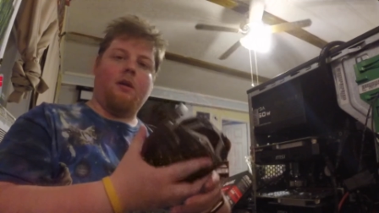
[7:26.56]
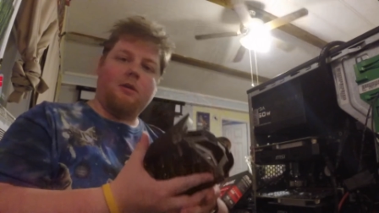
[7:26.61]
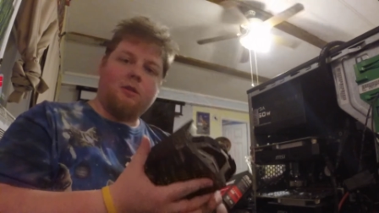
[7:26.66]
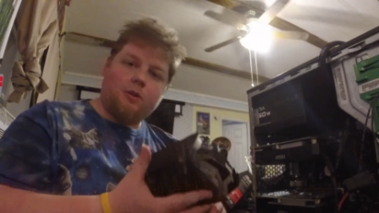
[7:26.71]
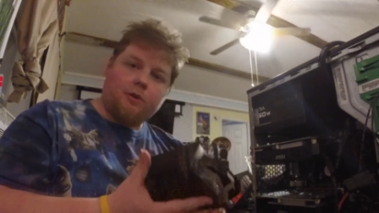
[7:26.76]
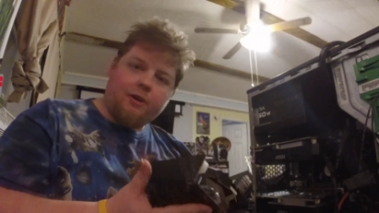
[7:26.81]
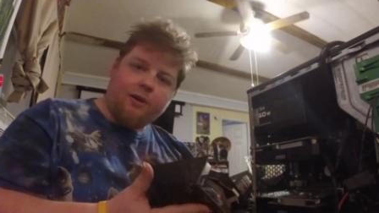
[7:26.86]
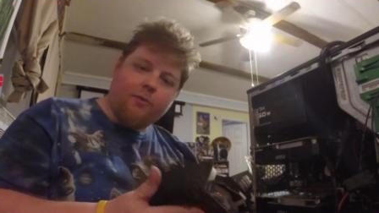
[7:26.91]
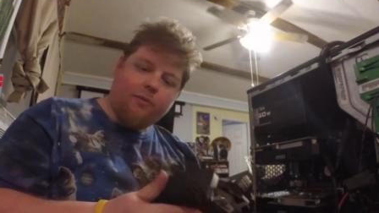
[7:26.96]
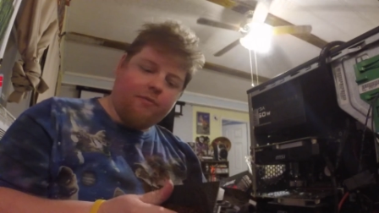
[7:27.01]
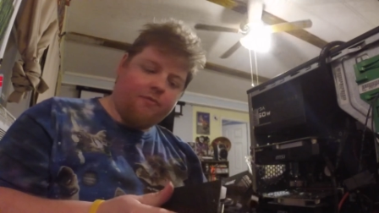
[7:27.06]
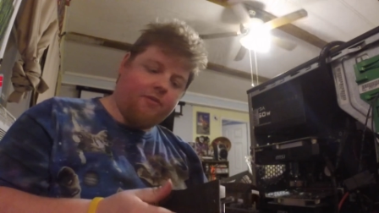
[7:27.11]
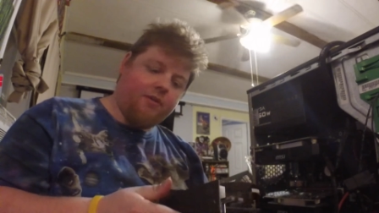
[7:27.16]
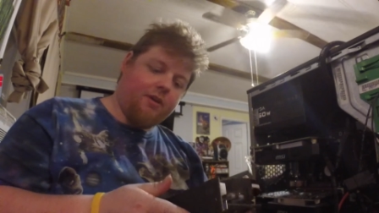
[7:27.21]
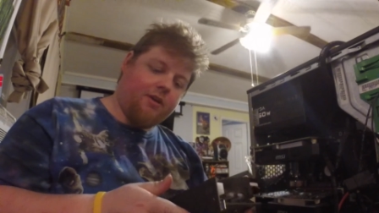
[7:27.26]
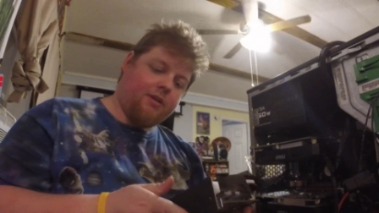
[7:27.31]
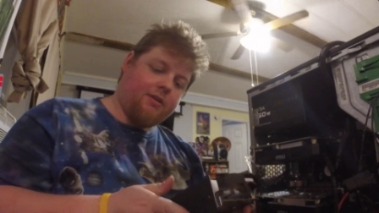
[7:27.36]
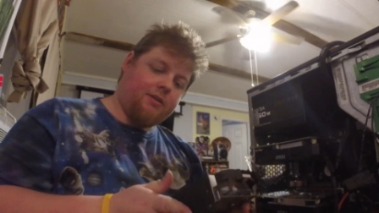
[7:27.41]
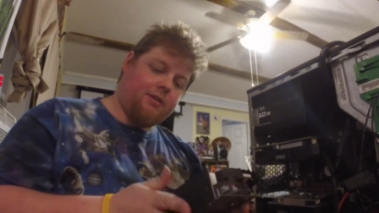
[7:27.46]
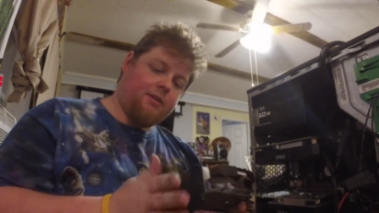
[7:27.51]
So here we've
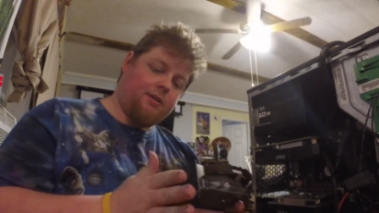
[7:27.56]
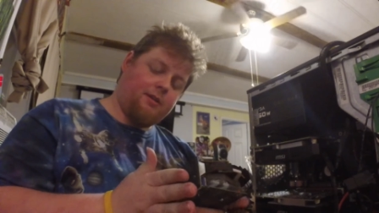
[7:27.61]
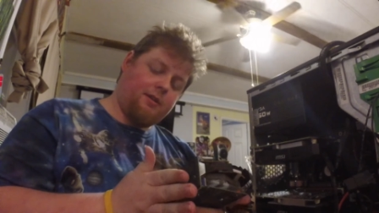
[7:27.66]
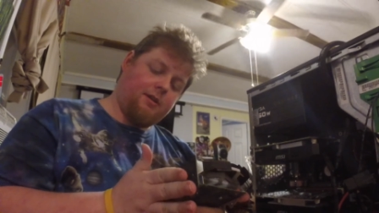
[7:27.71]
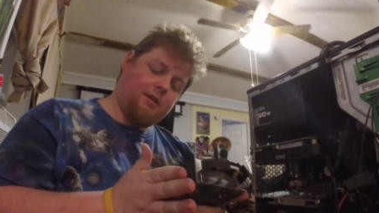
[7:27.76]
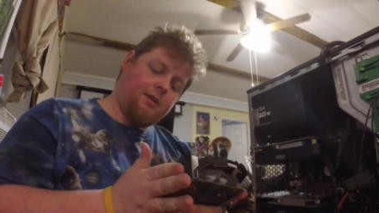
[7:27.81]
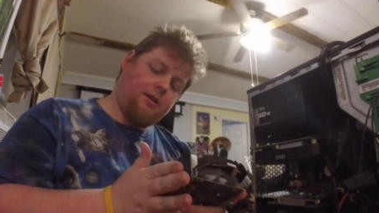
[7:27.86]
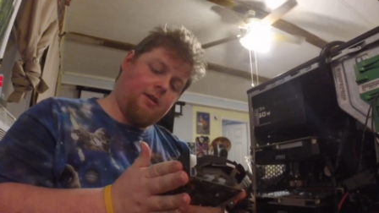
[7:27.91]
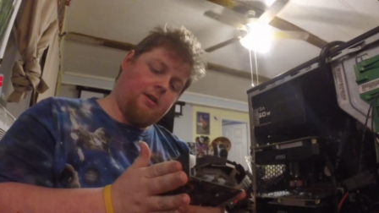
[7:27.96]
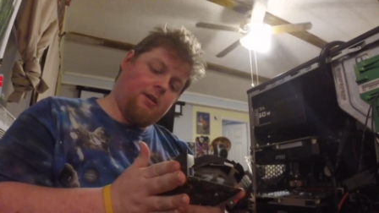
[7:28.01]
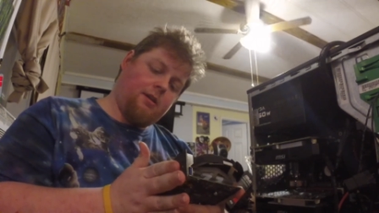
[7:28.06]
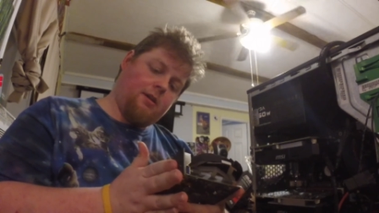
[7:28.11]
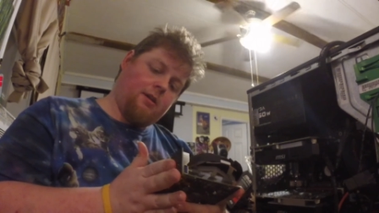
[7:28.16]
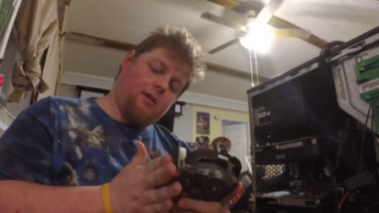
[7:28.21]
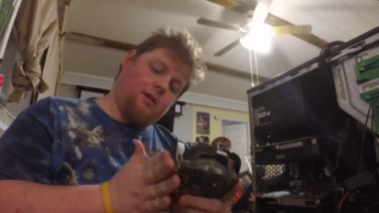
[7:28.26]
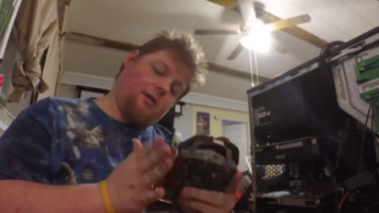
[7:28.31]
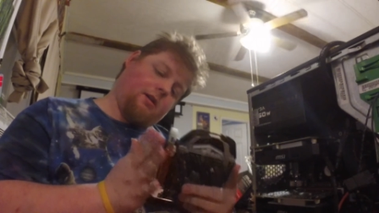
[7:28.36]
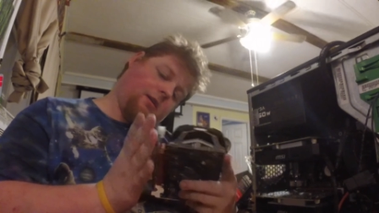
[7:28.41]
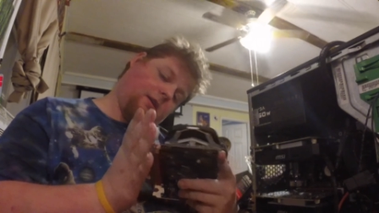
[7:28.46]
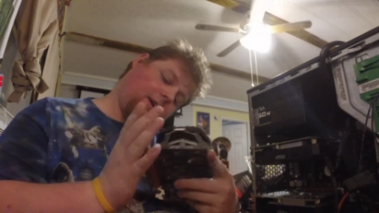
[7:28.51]
got
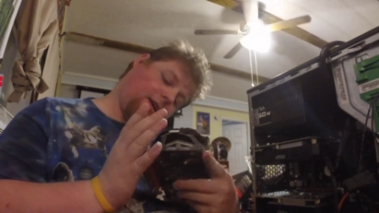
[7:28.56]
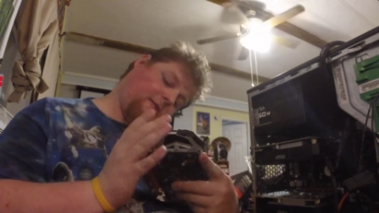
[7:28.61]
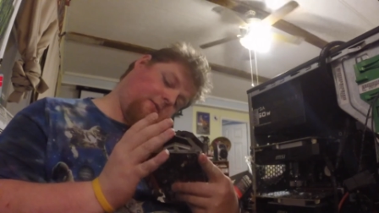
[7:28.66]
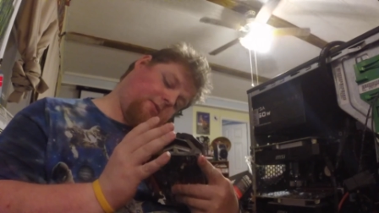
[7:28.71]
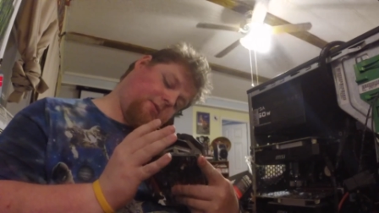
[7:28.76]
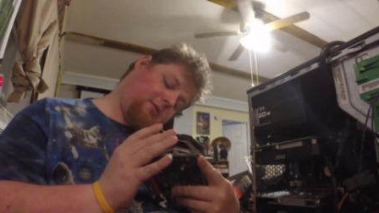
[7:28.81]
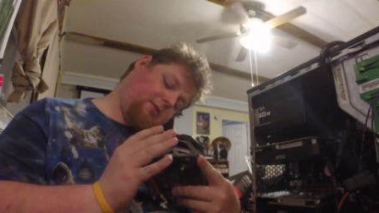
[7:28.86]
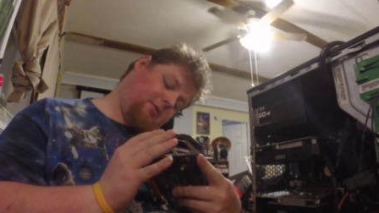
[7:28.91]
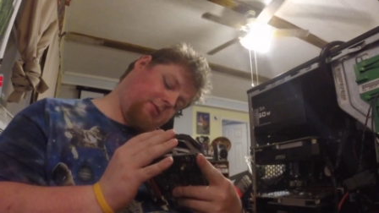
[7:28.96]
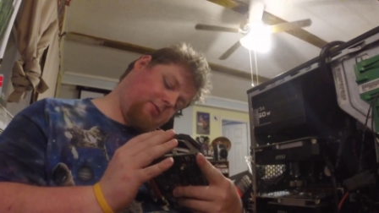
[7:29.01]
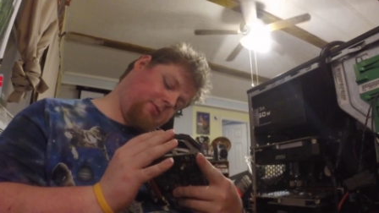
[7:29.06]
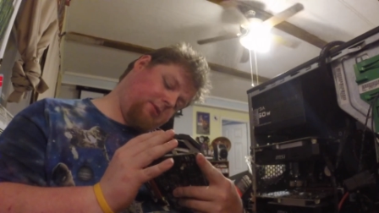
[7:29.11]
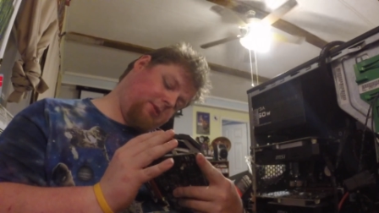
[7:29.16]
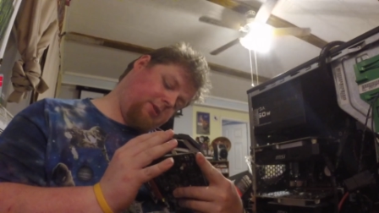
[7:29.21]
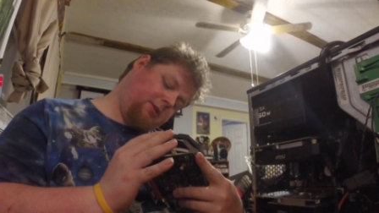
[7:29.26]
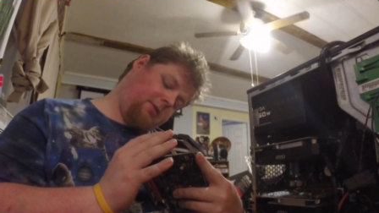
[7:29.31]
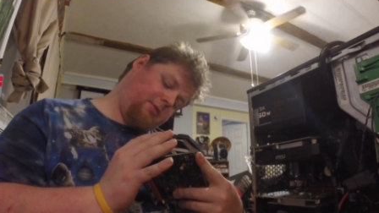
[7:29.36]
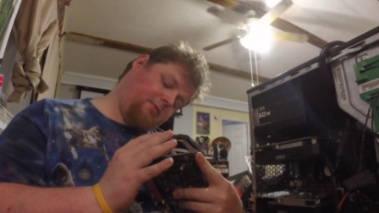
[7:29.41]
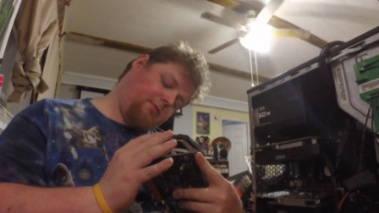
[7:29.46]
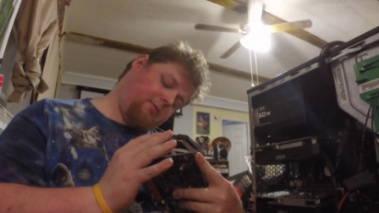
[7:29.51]
our
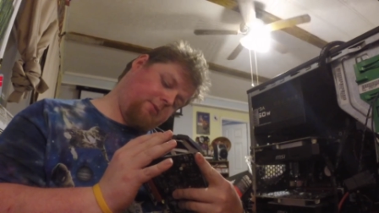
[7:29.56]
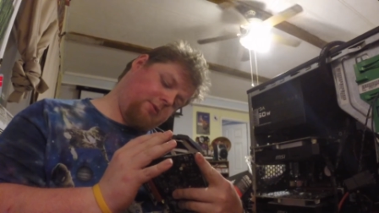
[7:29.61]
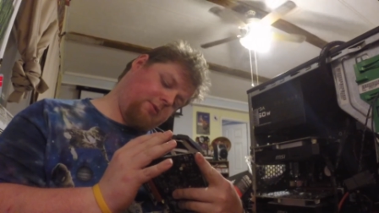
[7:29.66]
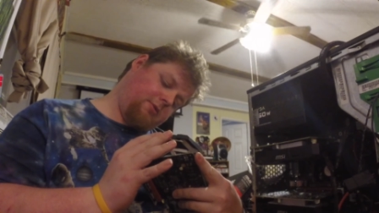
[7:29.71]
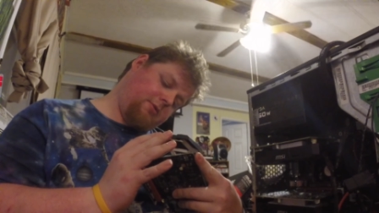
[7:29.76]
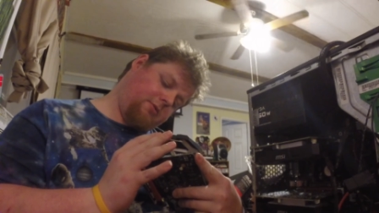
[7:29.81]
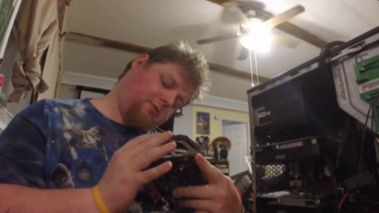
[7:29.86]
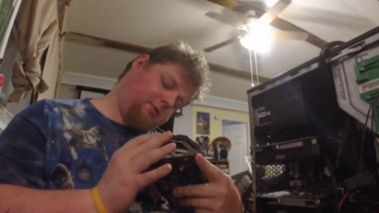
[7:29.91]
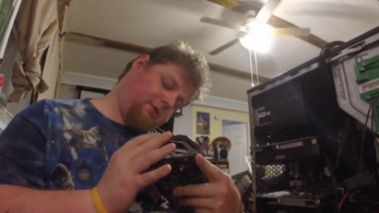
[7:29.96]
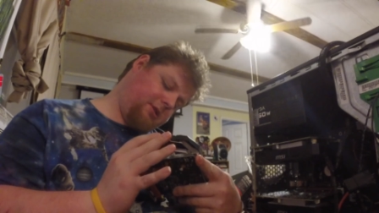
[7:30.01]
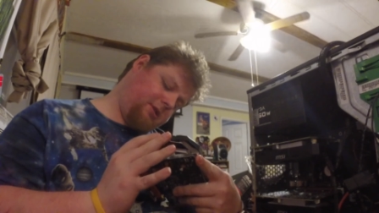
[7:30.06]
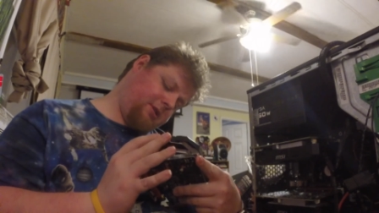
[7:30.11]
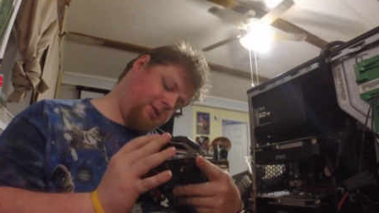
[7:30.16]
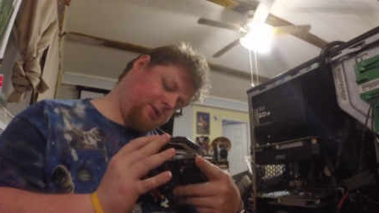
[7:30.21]
Lonely Rogue